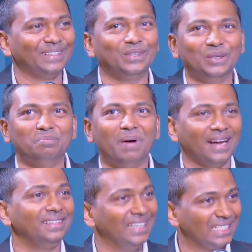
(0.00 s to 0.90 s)
go
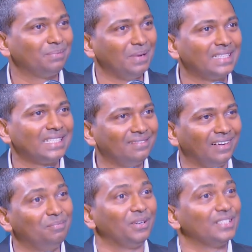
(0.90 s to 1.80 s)
buy the expensive
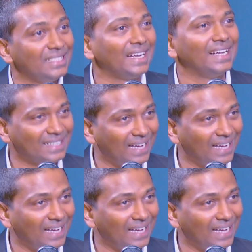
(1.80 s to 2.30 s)
one because it has